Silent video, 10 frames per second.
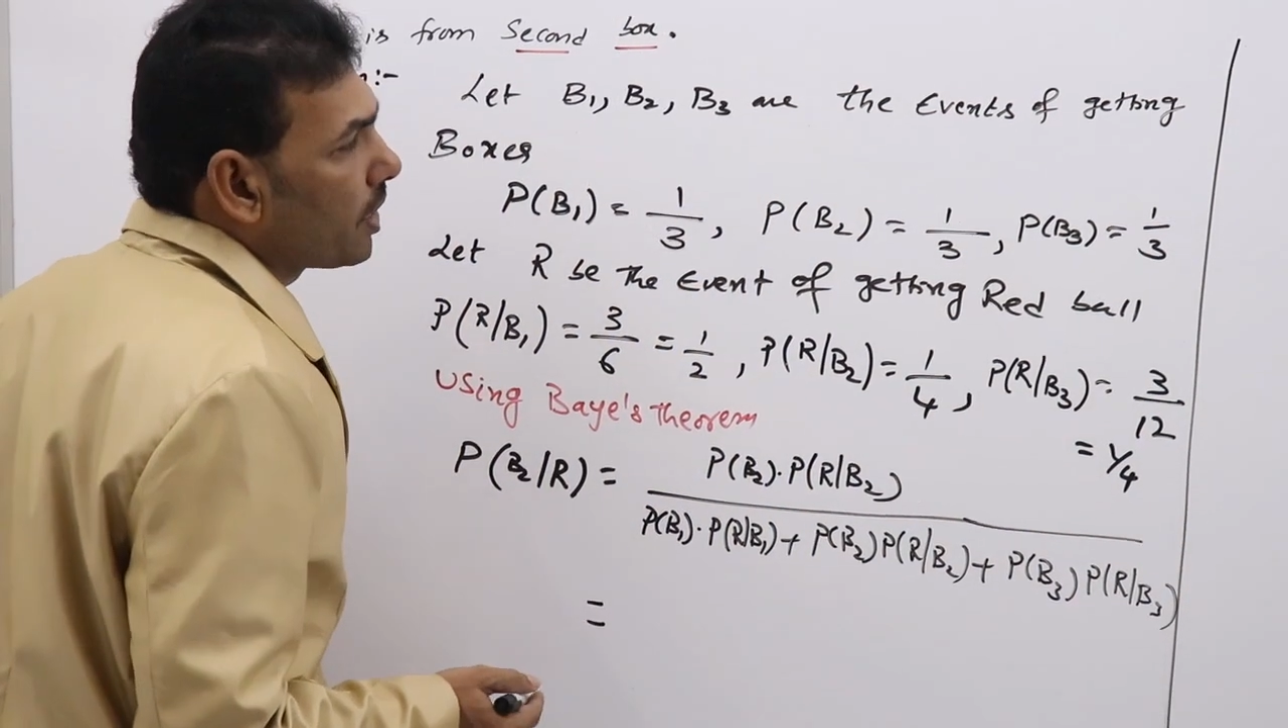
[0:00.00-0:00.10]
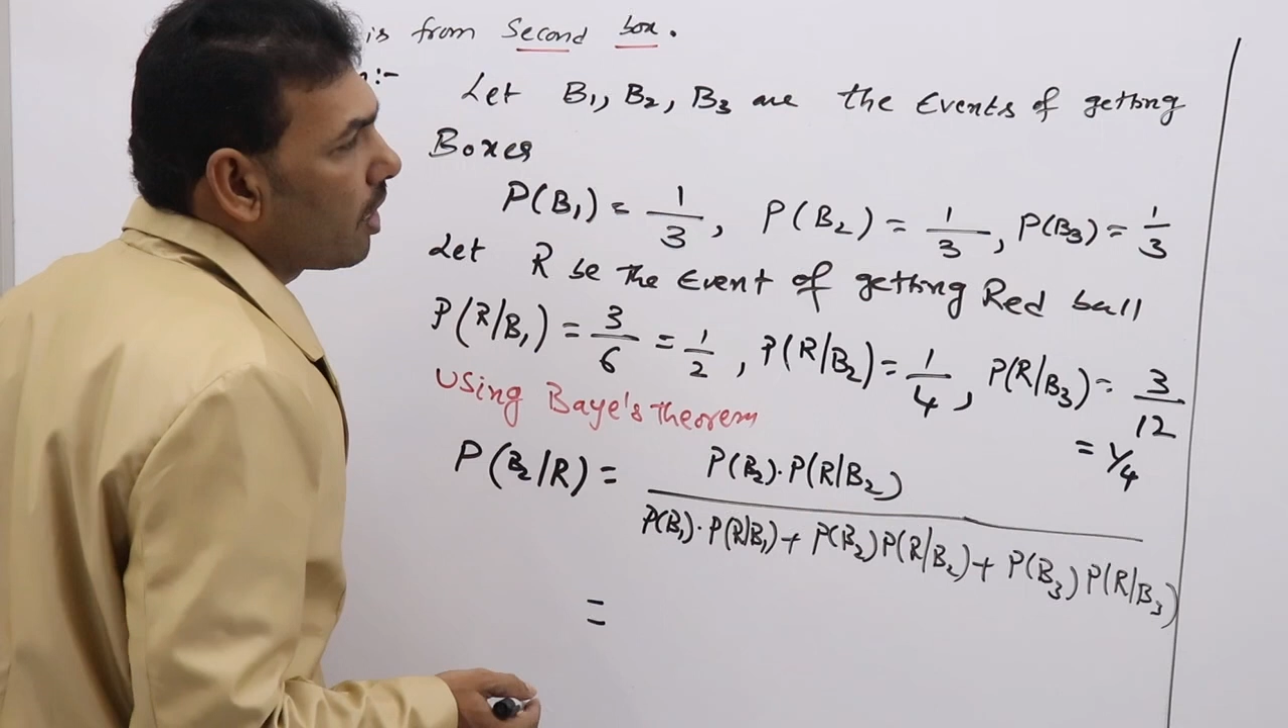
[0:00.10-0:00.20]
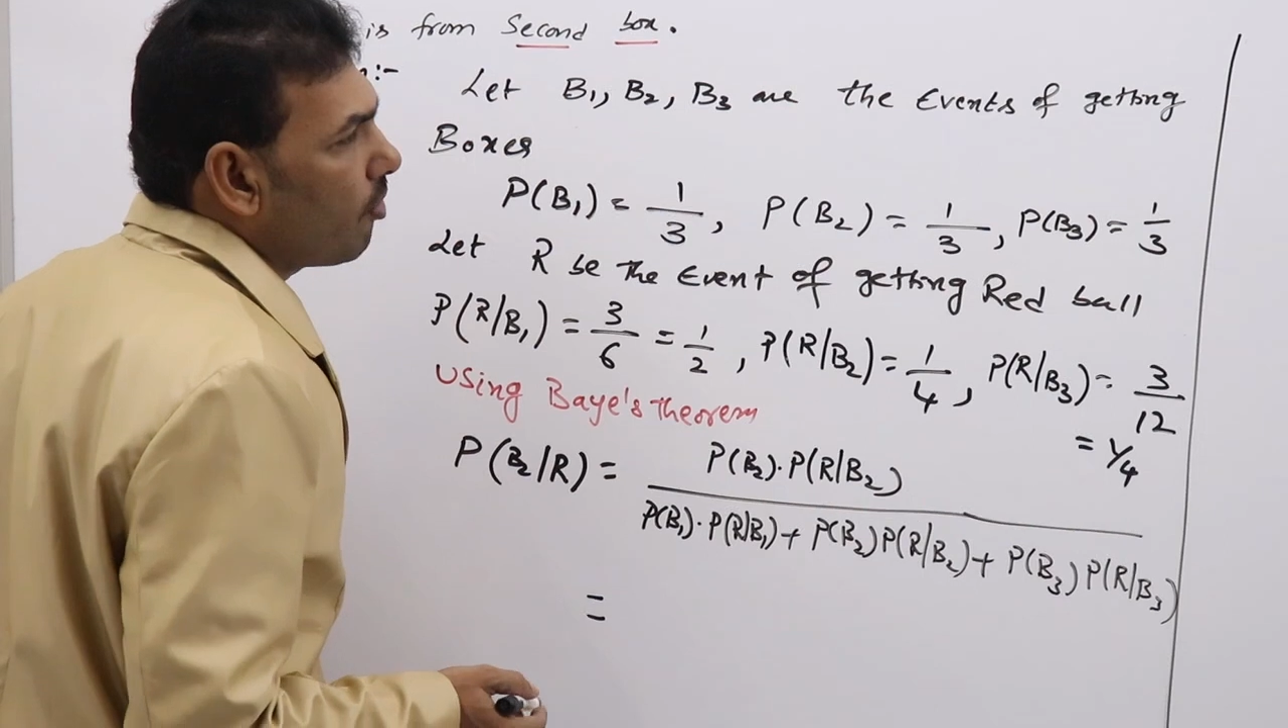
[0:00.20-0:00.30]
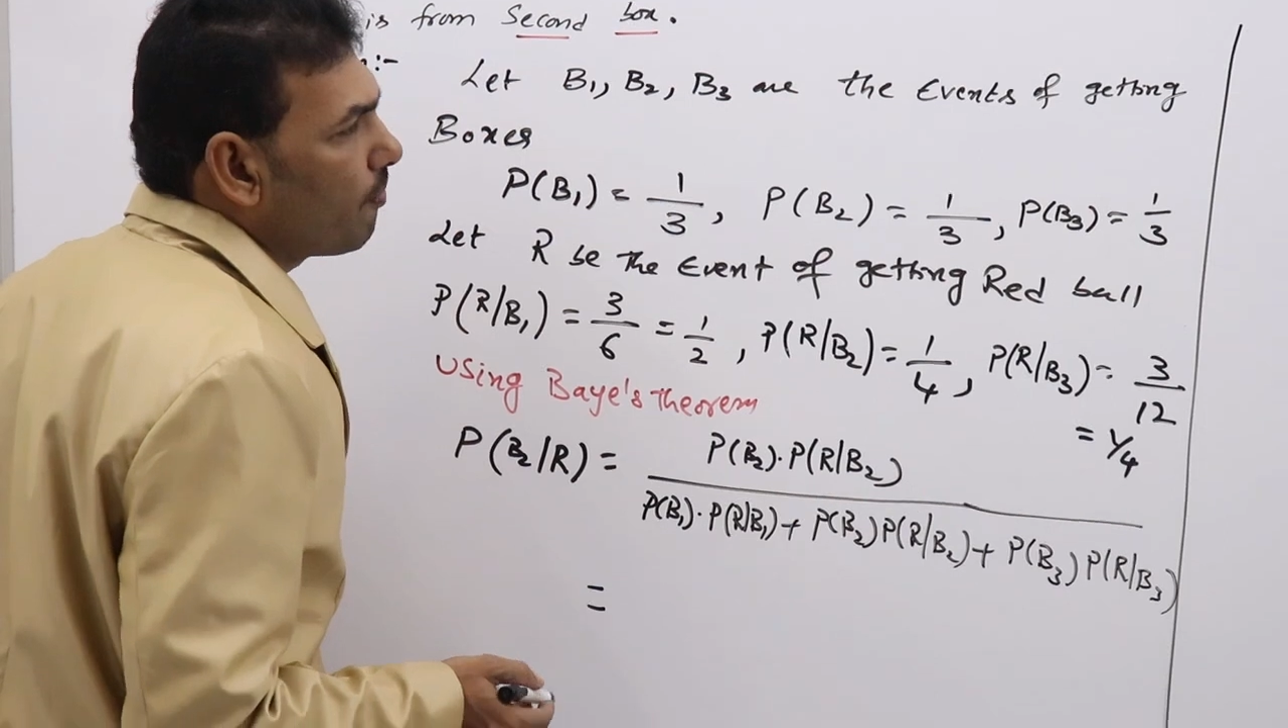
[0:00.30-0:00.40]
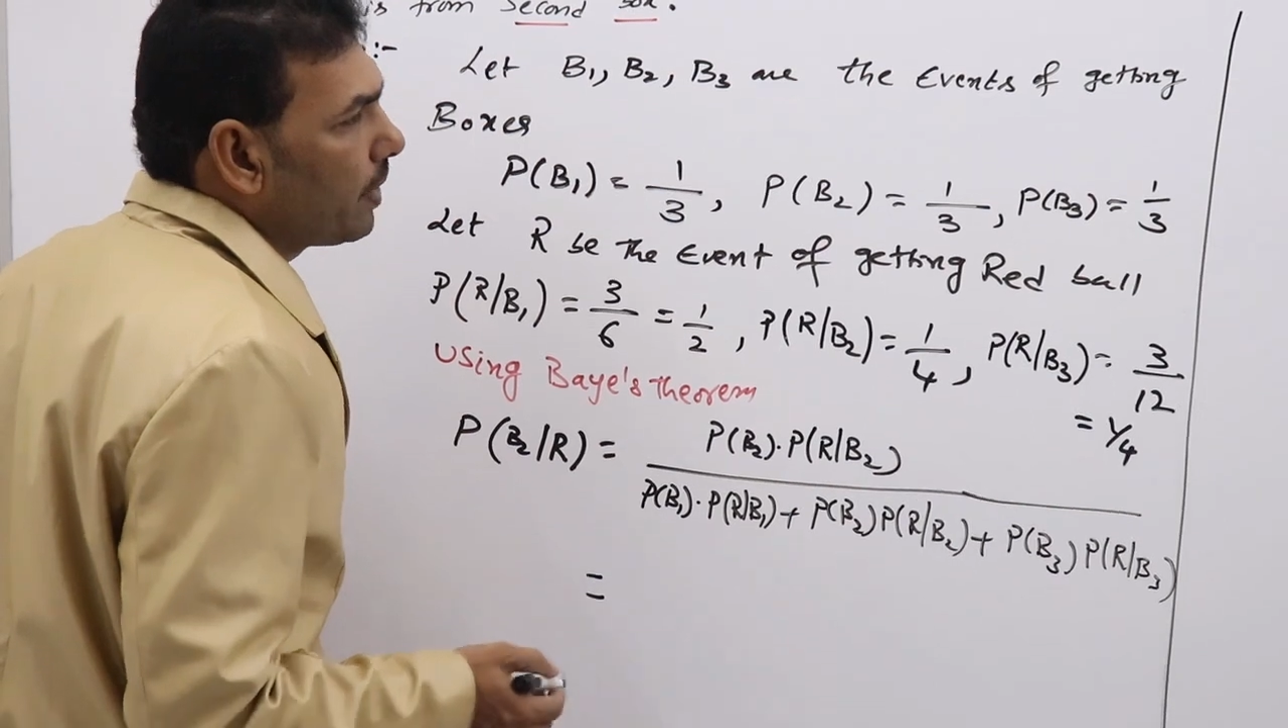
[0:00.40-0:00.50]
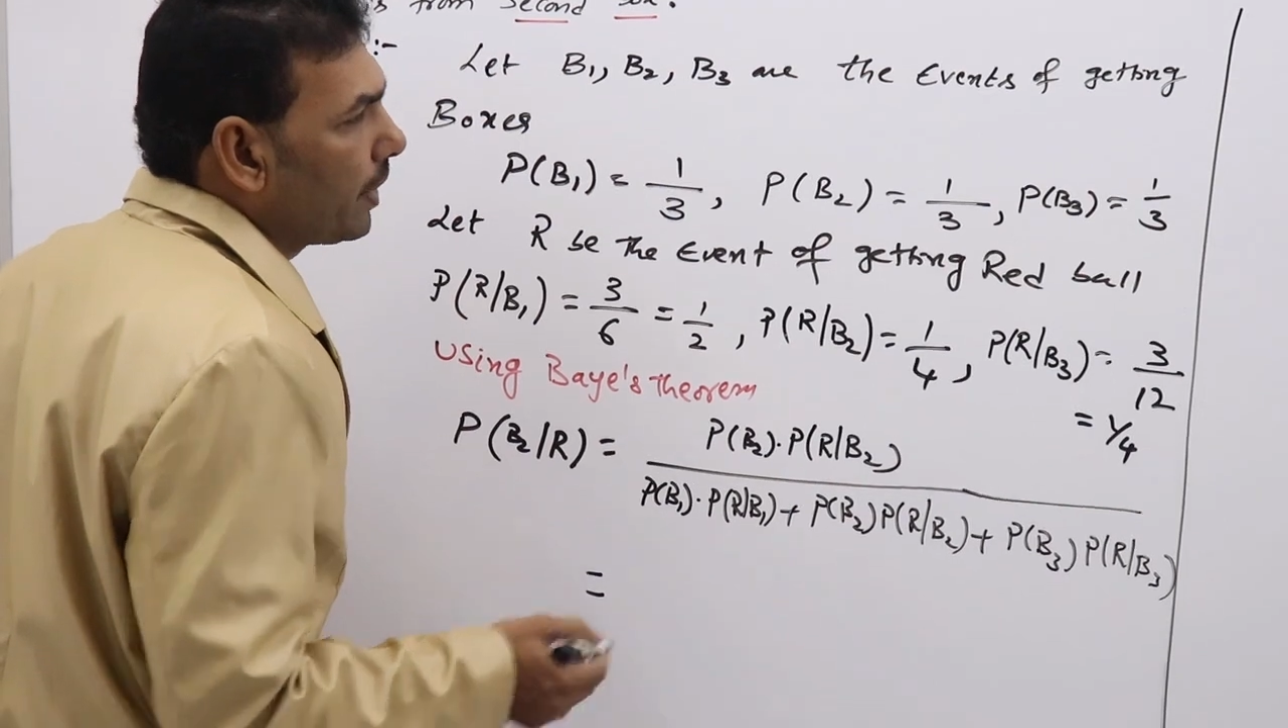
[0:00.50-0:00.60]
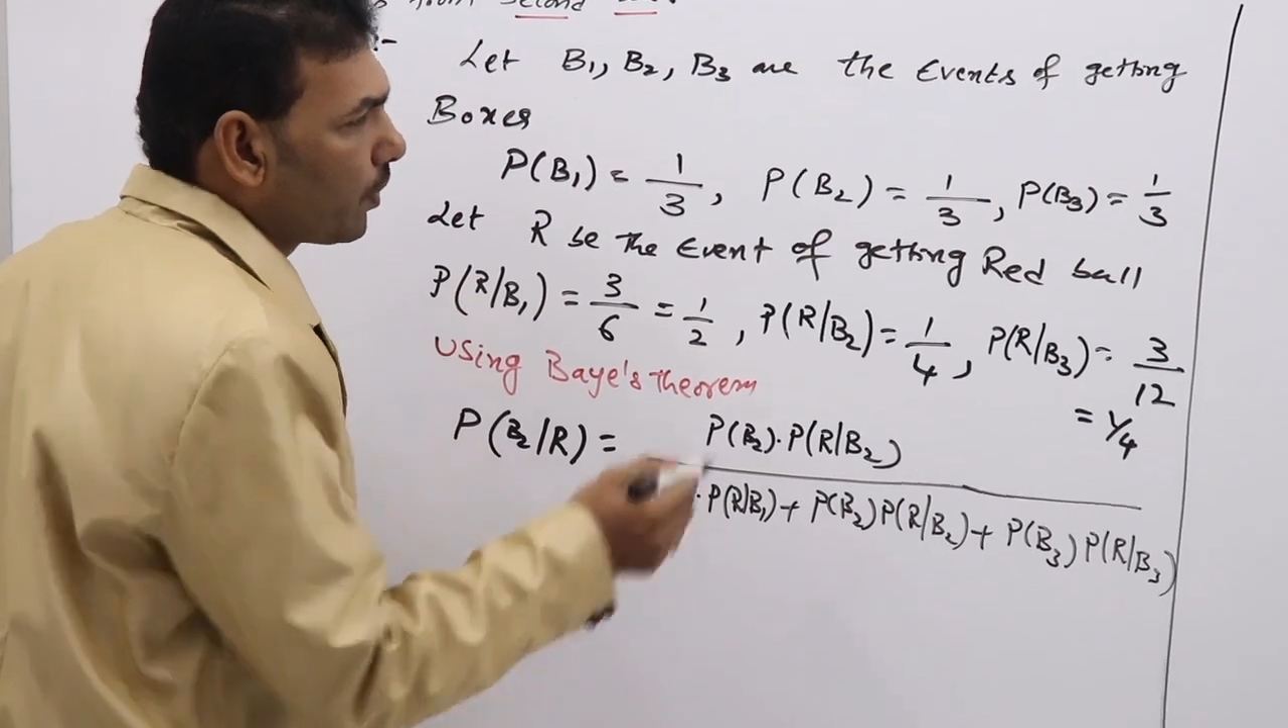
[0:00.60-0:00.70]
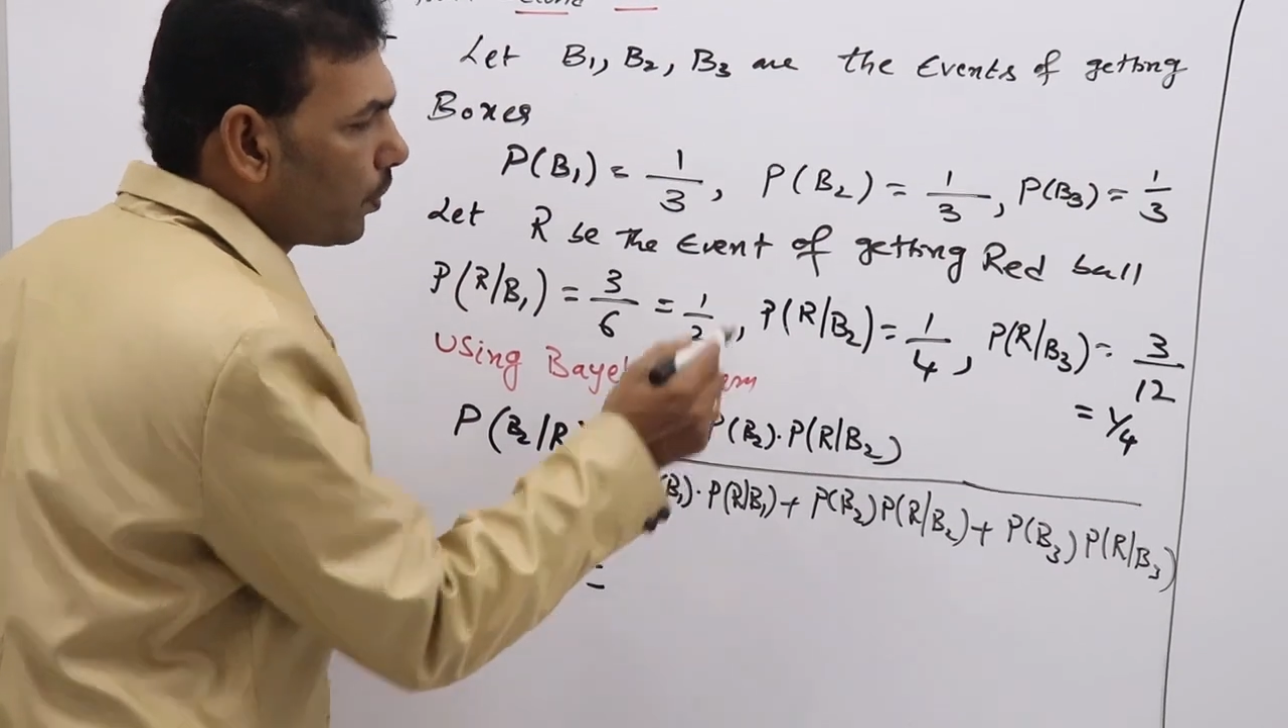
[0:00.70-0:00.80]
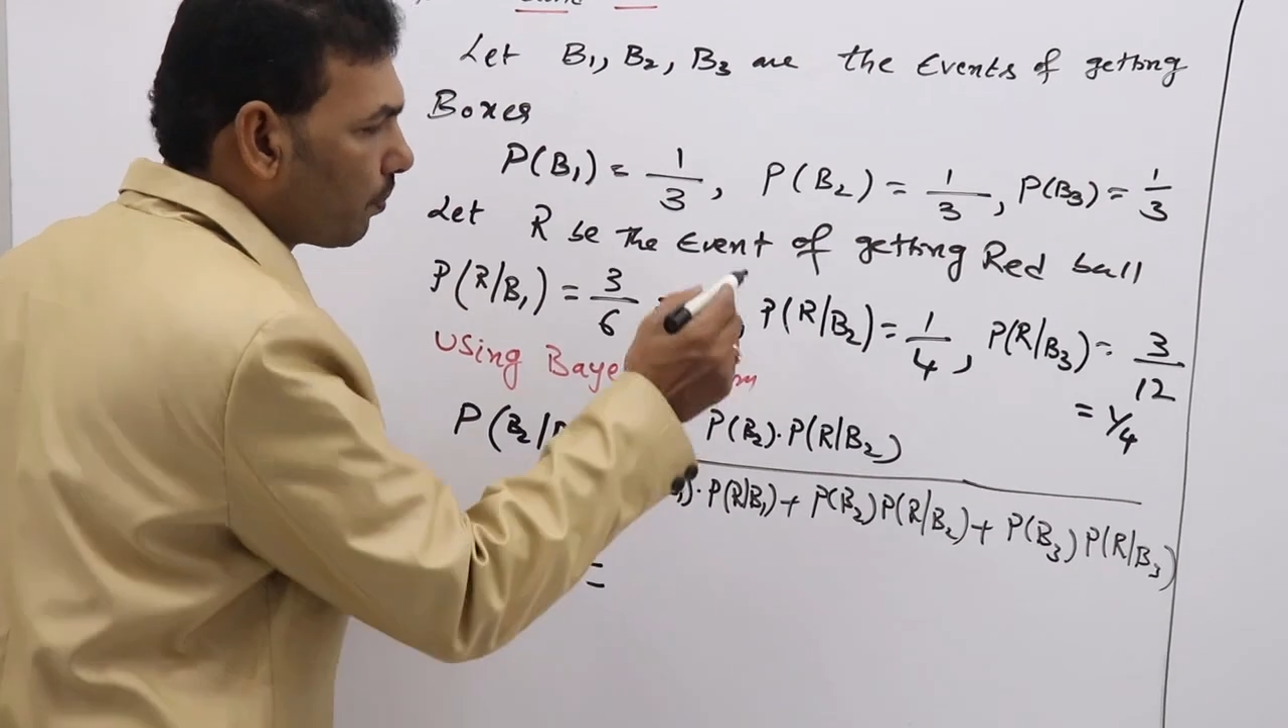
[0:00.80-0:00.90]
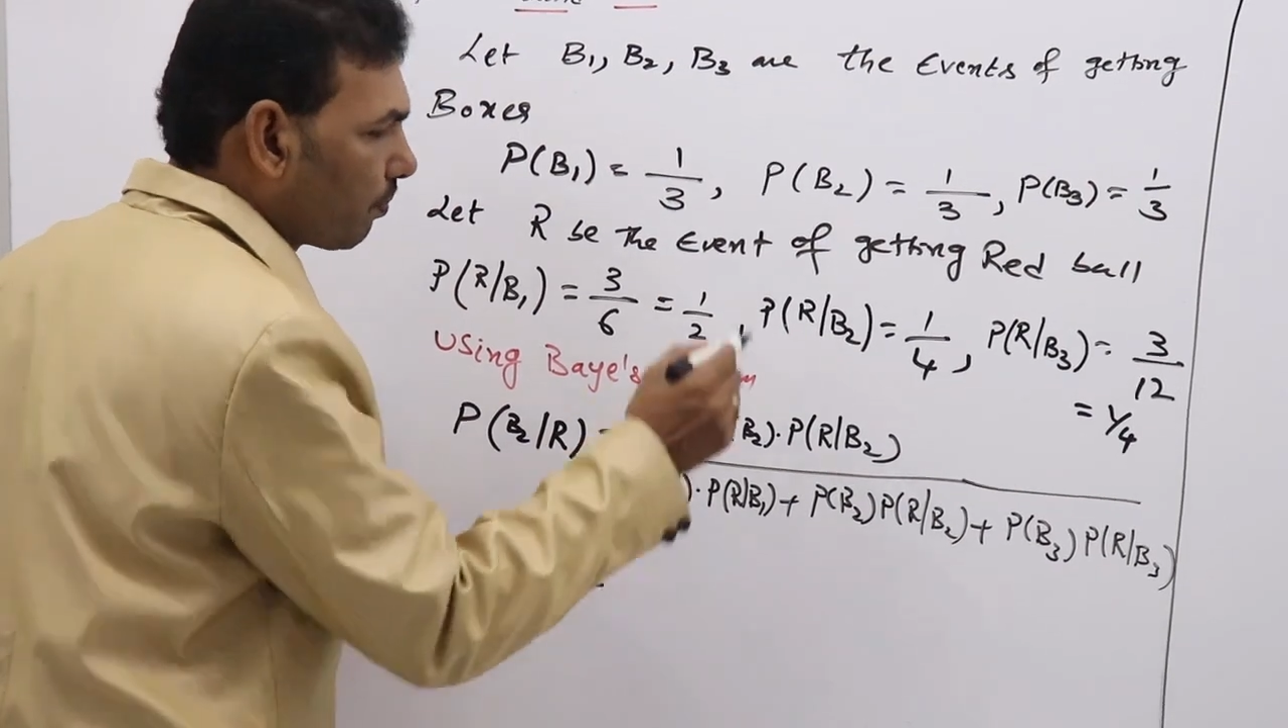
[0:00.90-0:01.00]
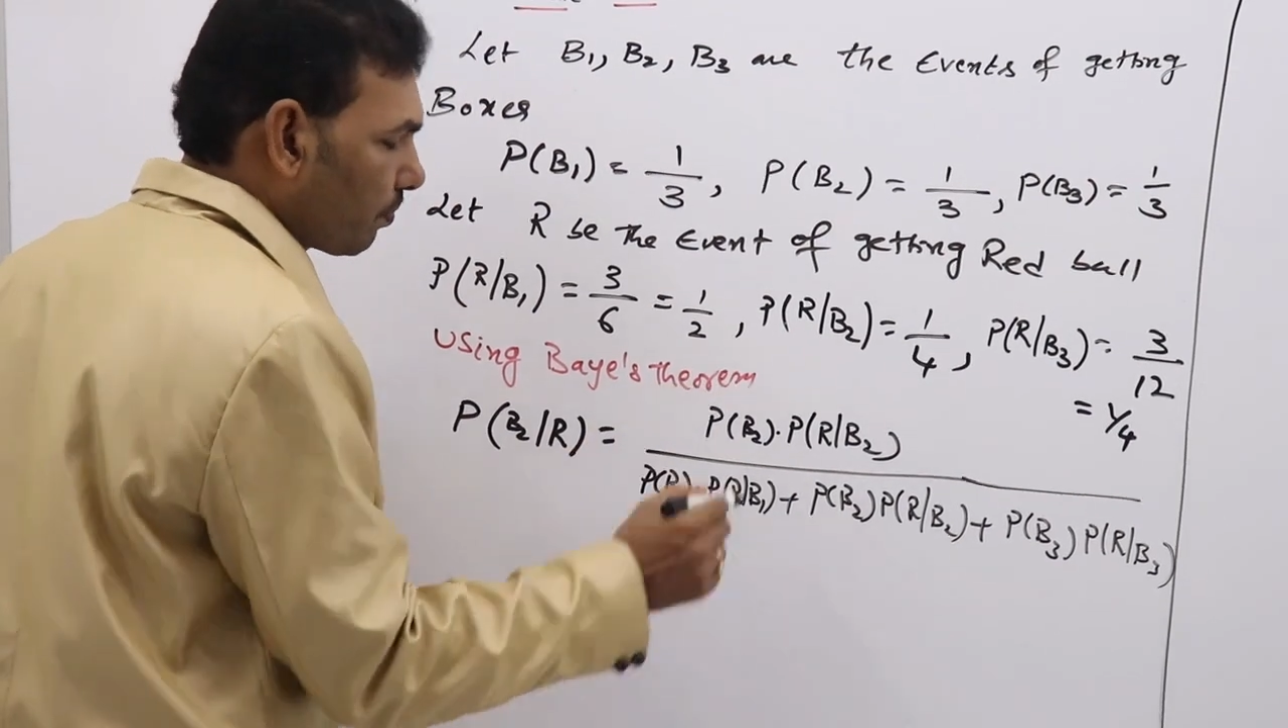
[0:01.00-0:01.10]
of B2?